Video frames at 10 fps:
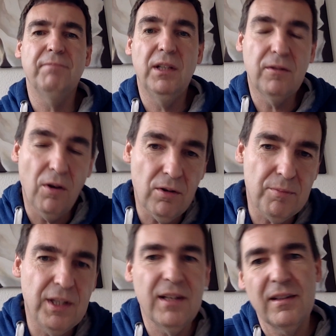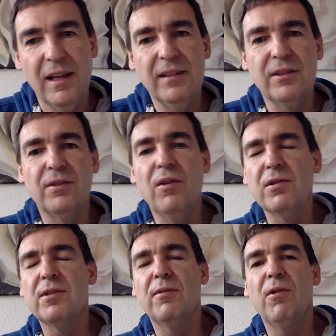economy and later
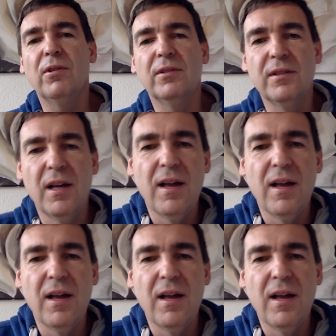also on